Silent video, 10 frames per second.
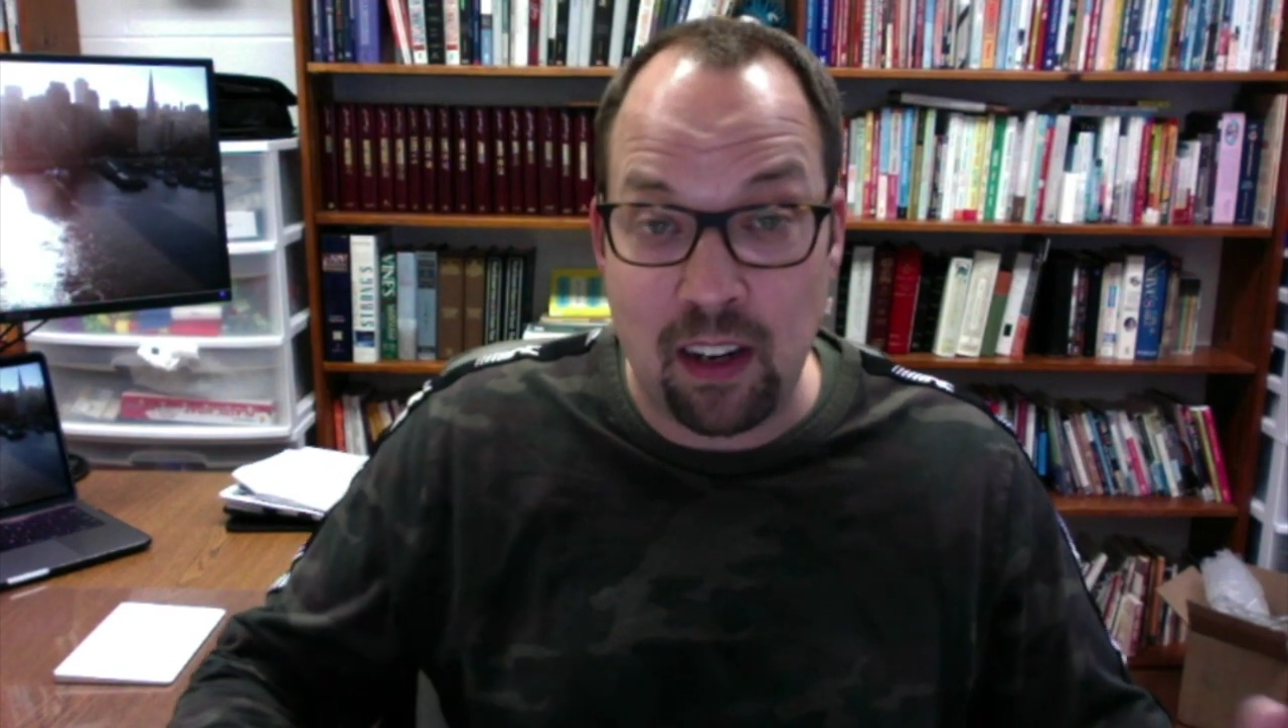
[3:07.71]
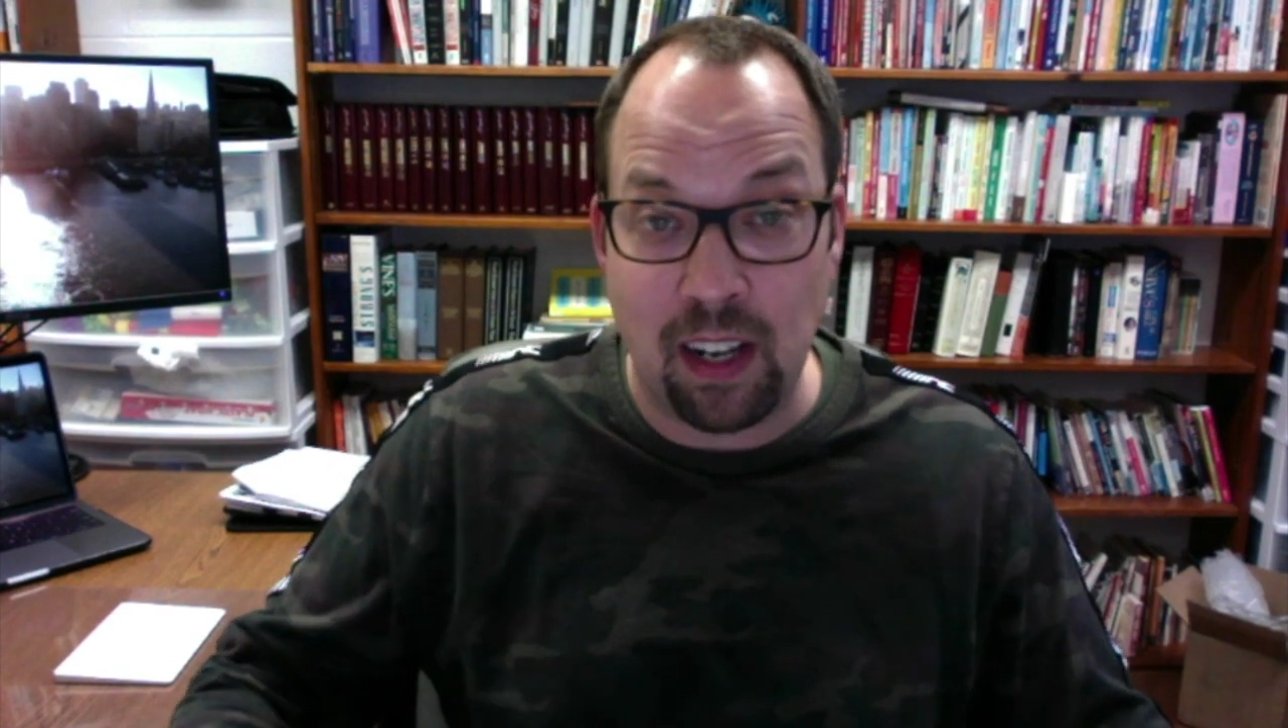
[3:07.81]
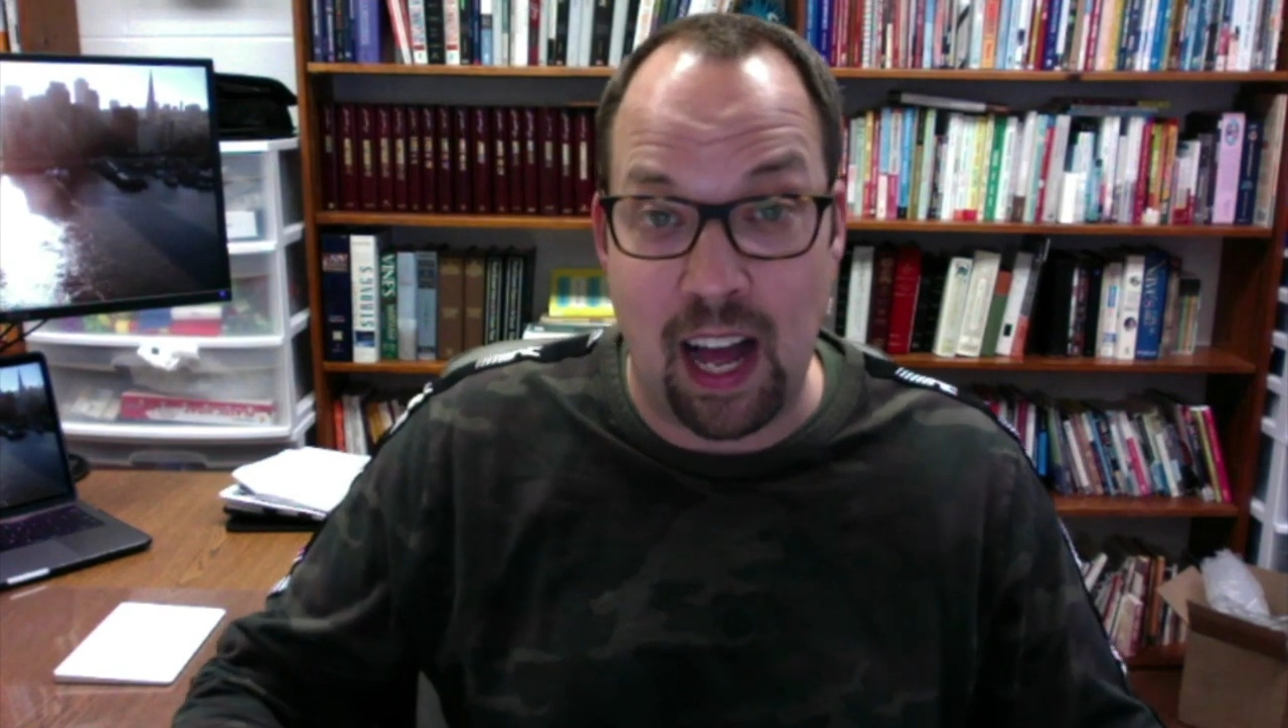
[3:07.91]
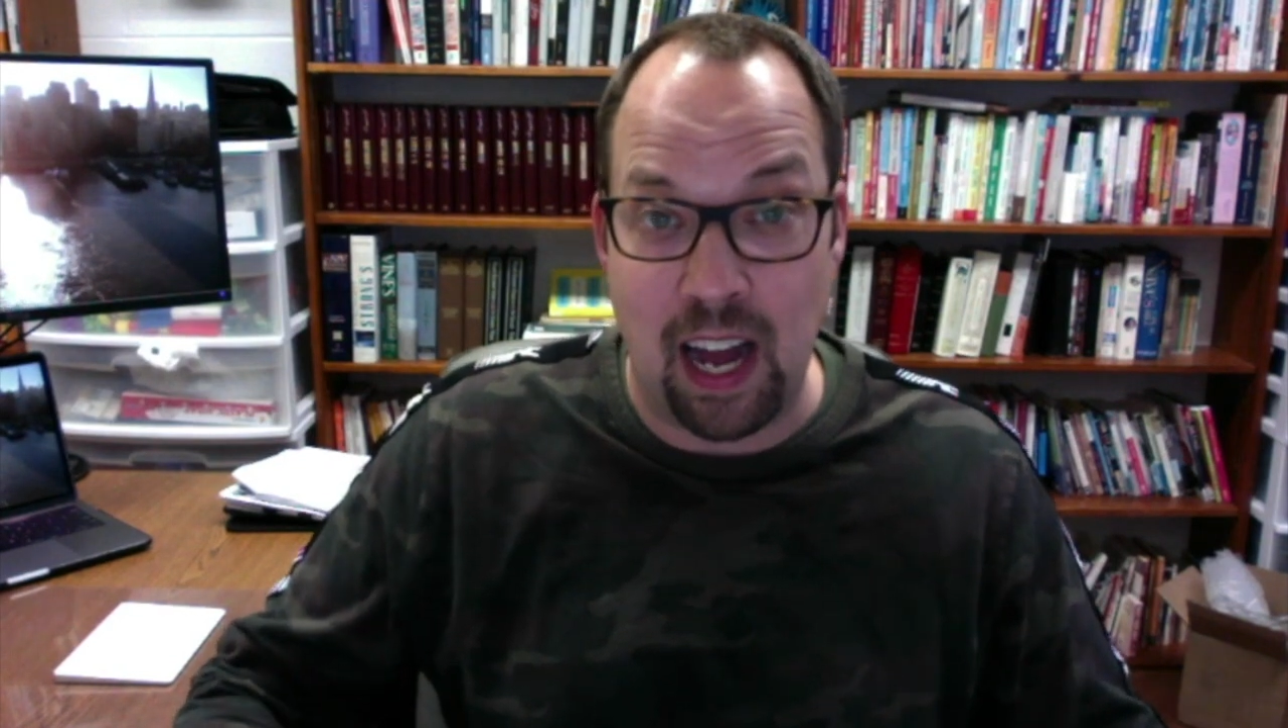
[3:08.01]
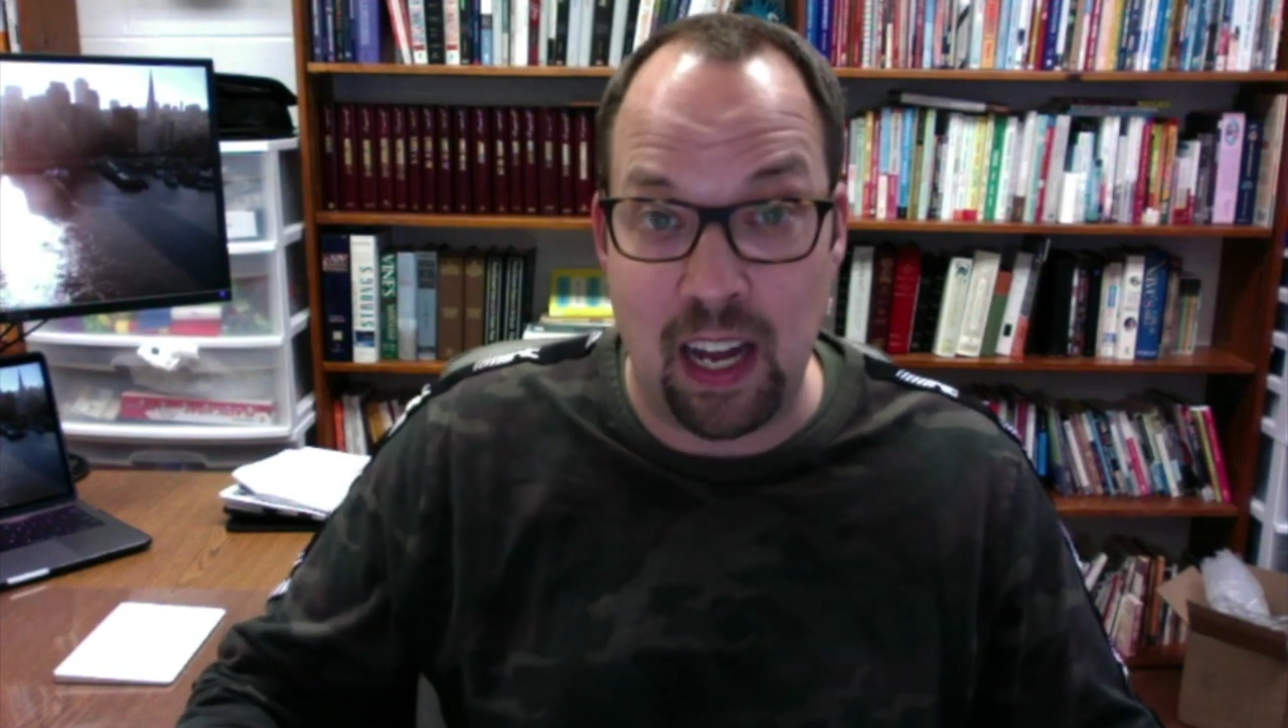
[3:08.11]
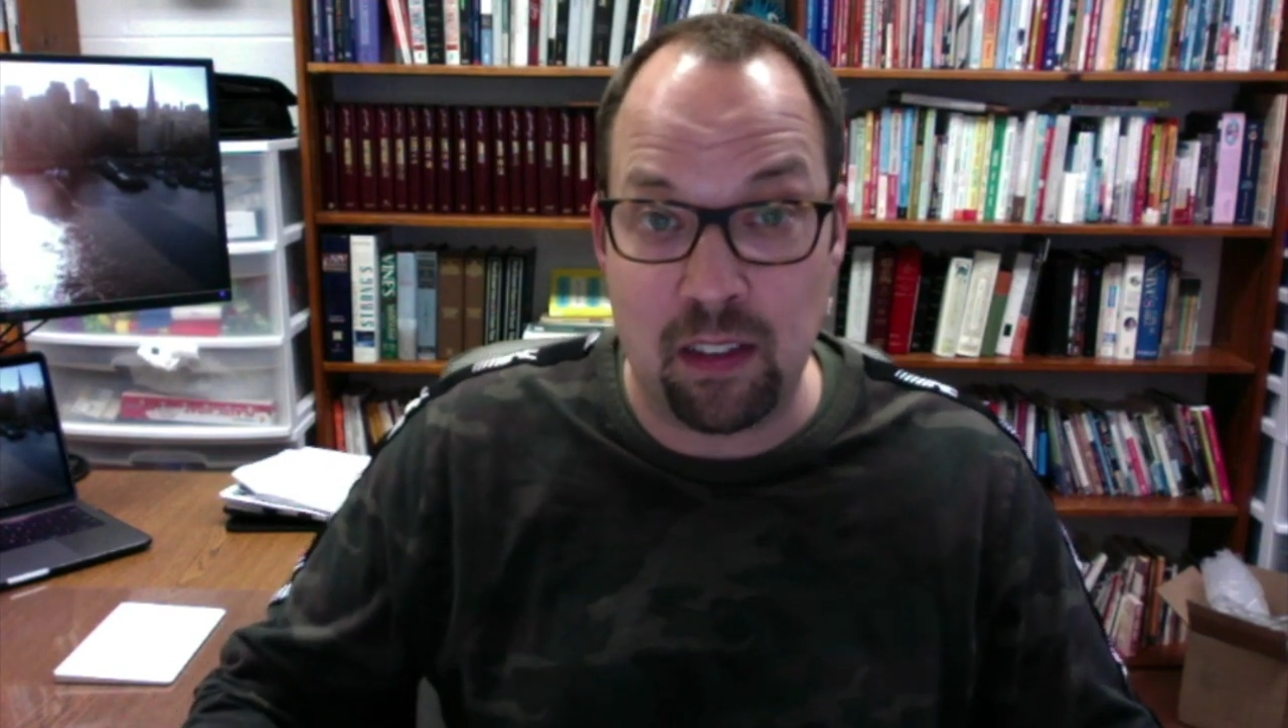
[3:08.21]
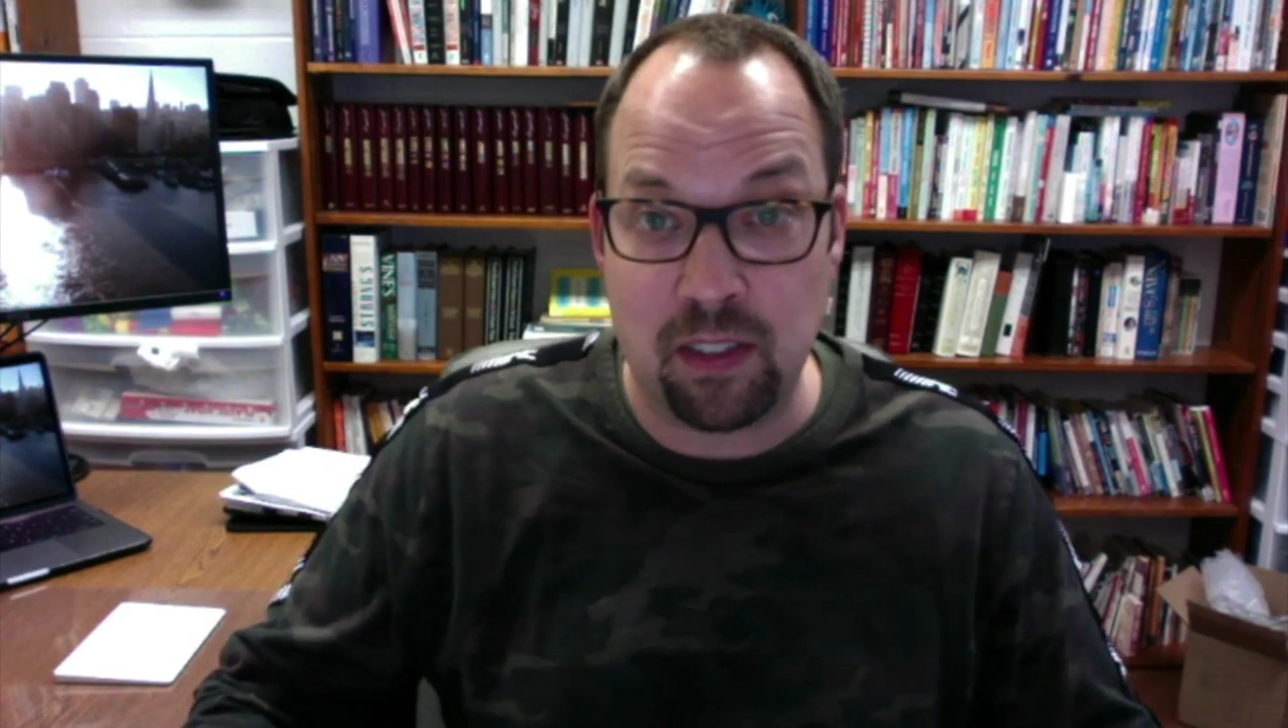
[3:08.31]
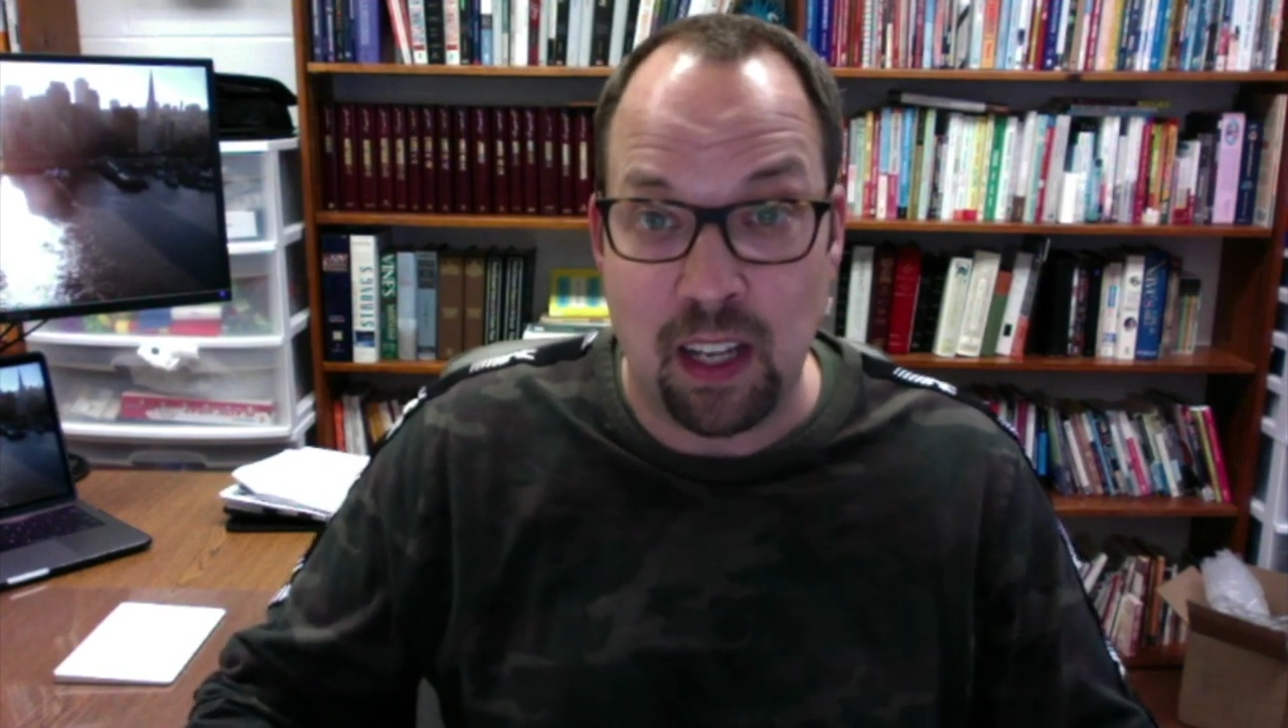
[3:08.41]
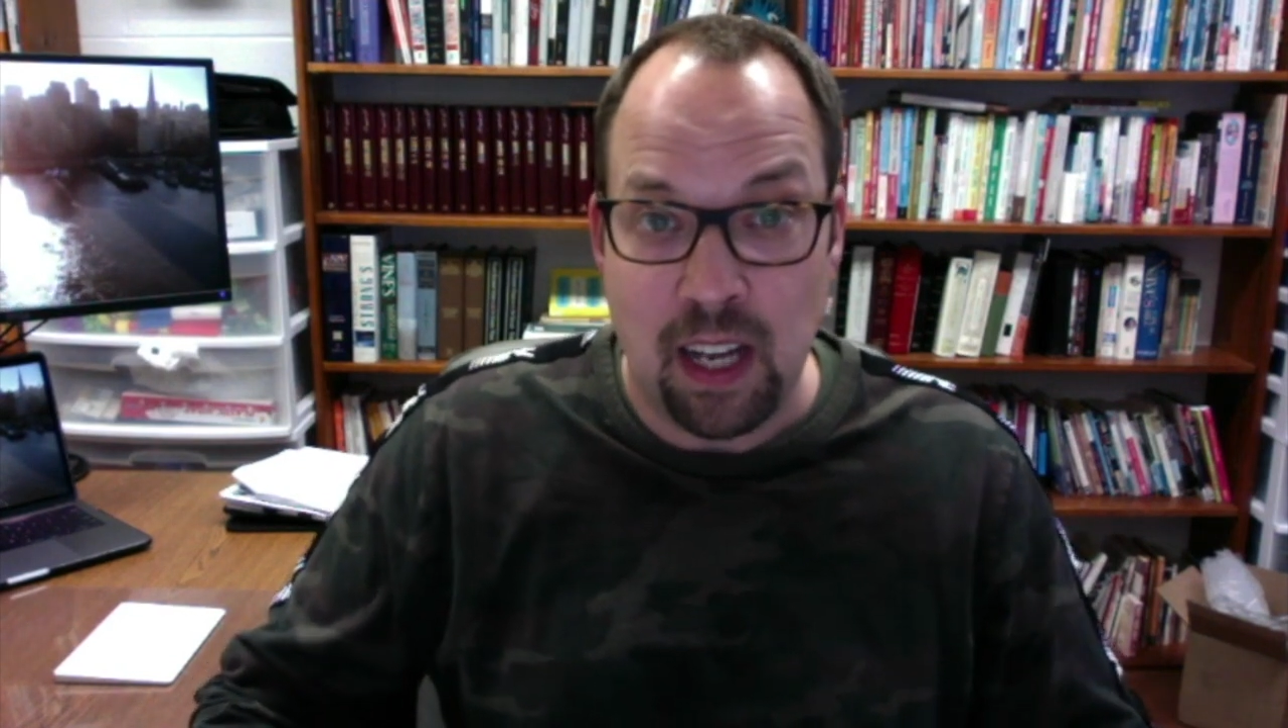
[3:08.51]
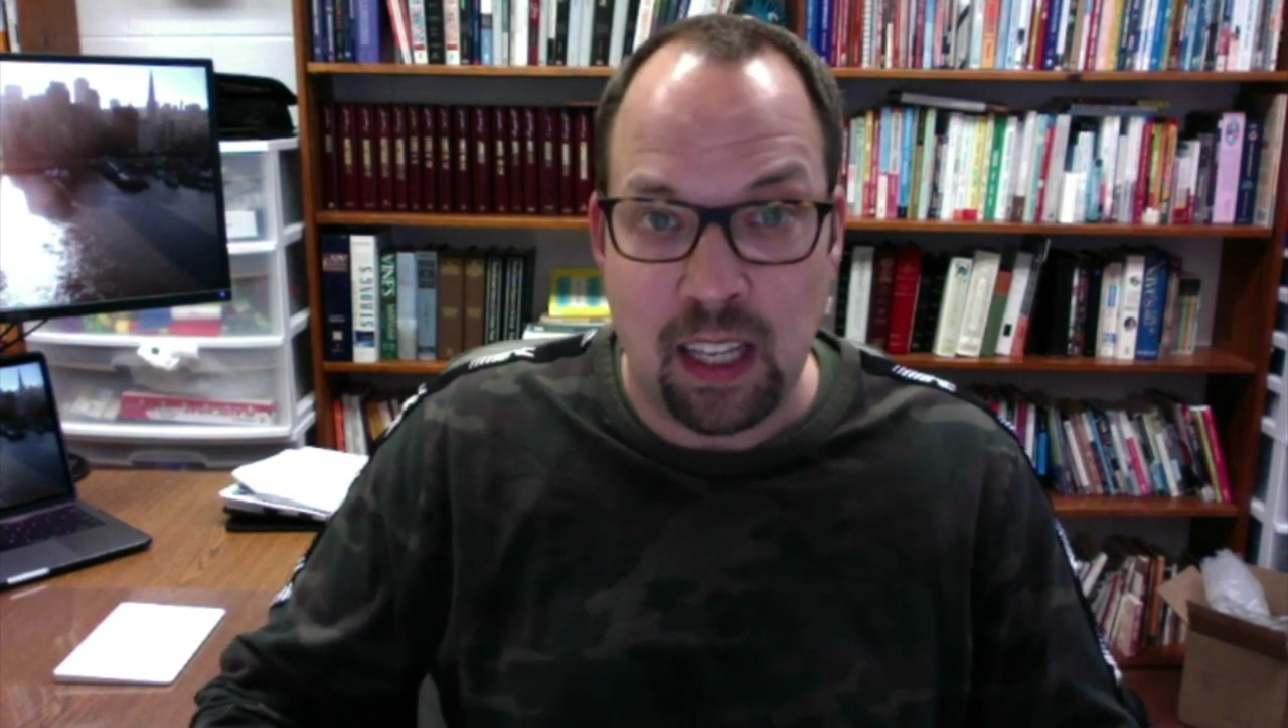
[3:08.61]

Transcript: lives